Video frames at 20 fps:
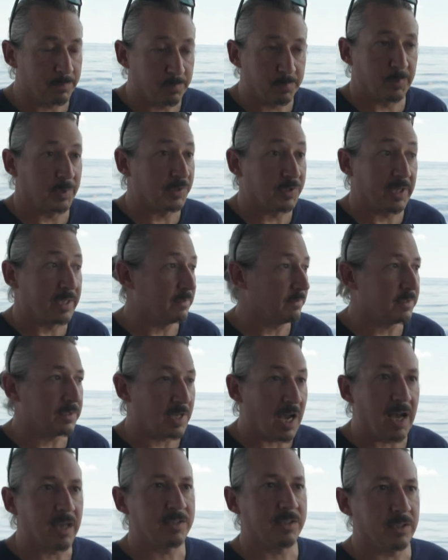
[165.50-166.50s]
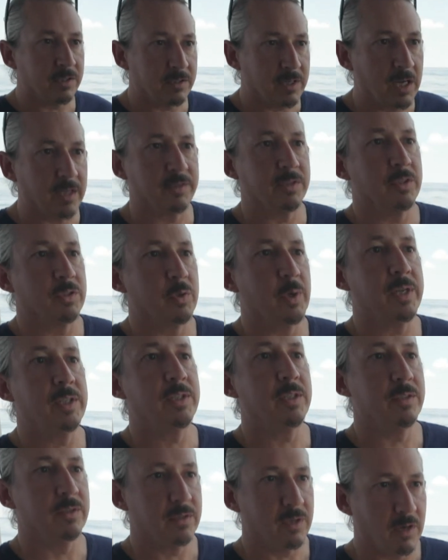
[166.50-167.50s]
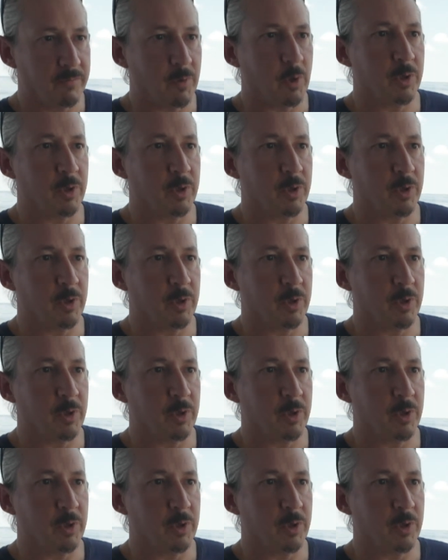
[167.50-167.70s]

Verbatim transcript: present toxic concentrations of